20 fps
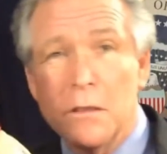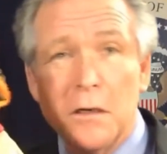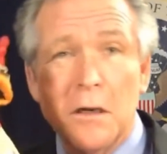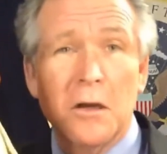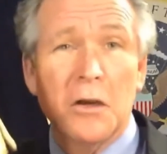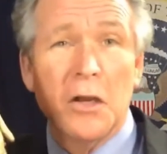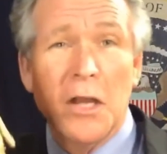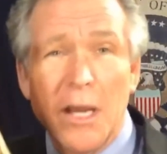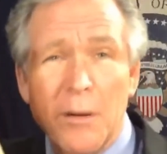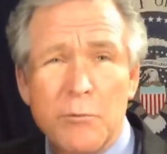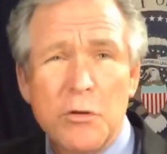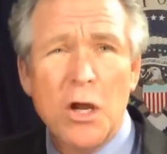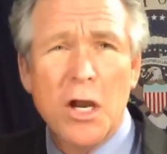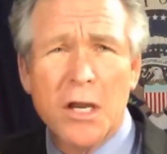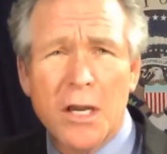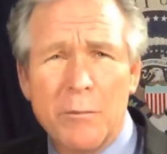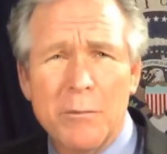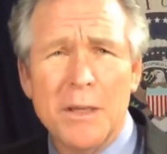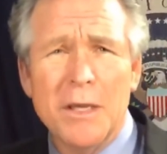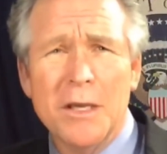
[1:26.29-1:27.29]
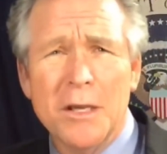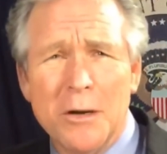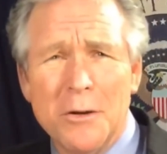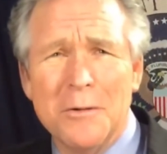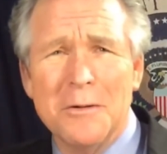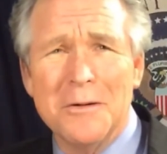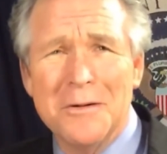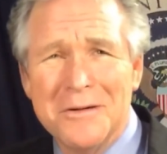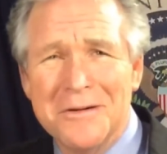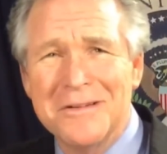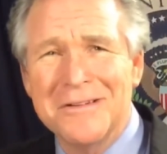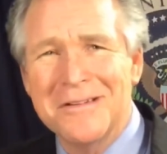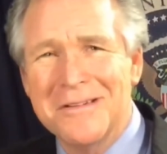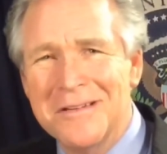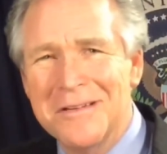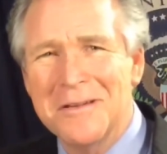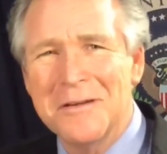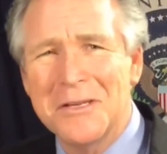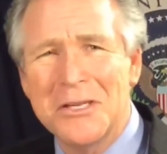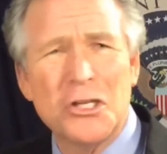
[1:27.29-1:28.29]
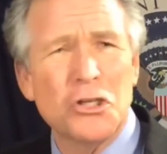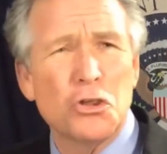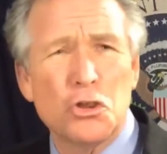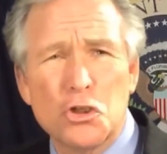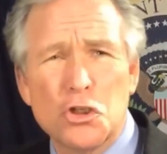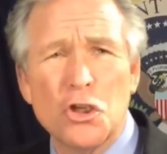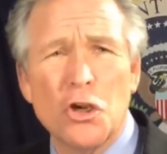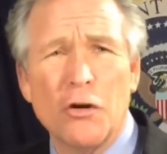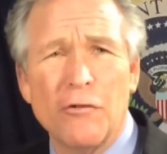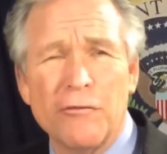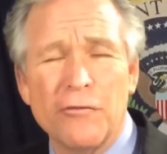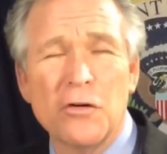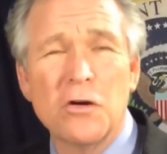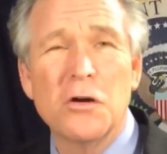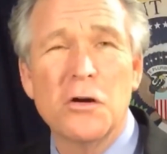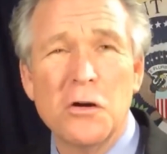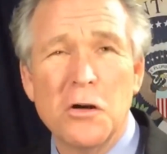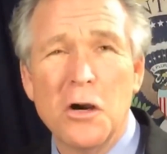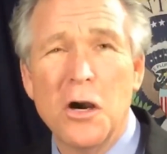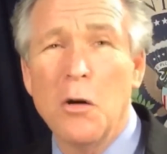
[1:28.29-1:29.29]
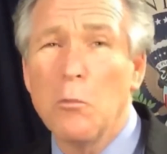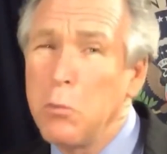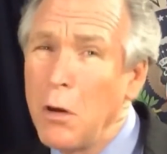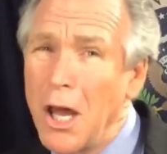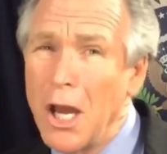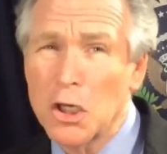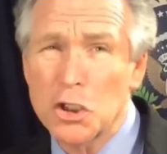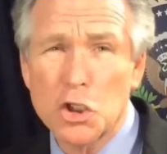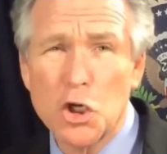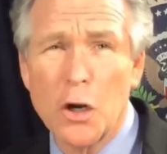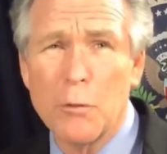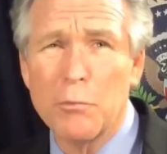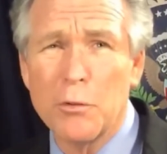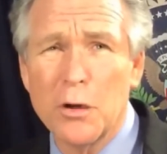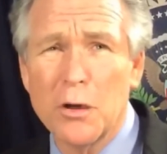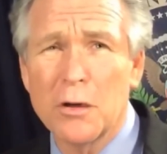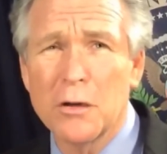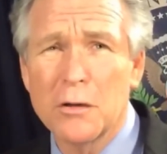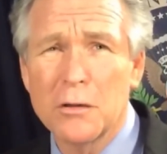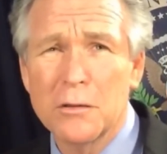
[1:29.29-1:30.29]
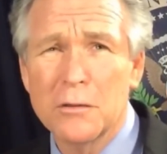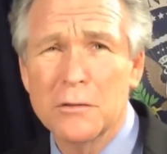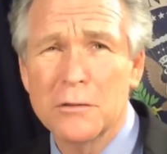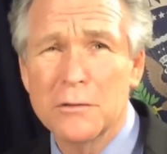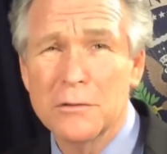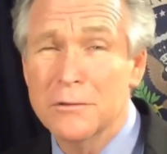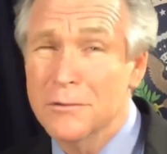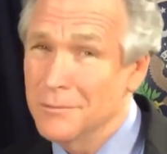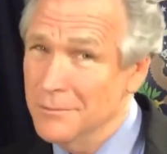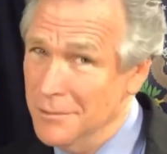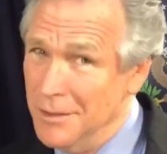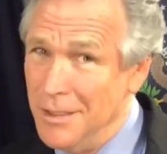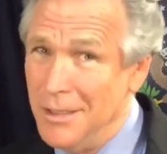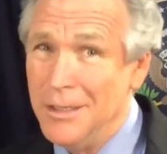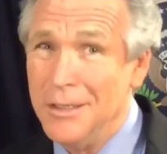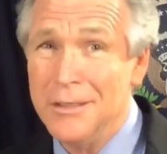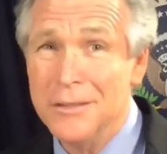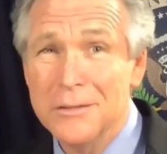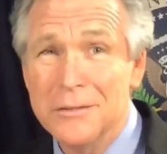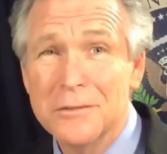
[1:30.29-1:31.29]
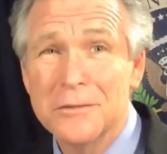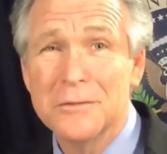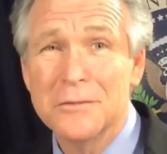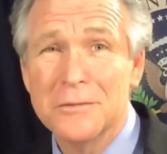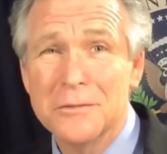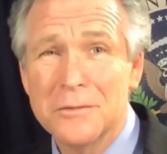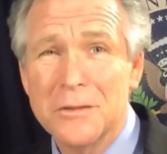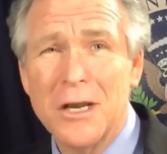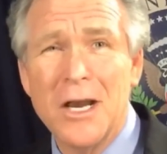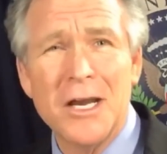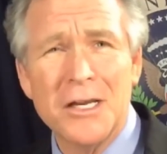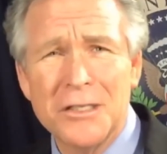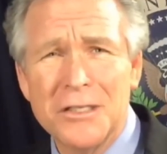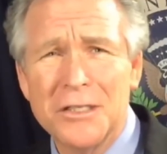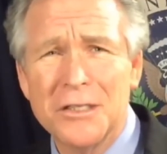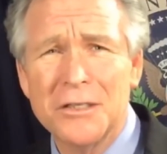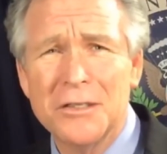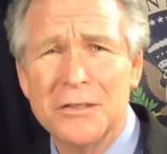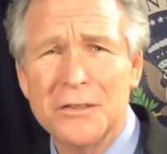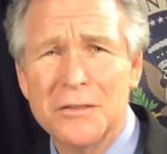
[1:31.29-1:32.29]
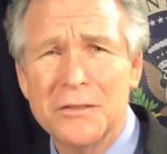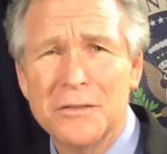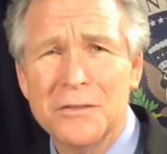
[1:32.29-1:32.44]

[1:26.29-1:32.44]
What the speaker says: lame duck, amigo. Get yourself a Block Sharpener. Hey, I did.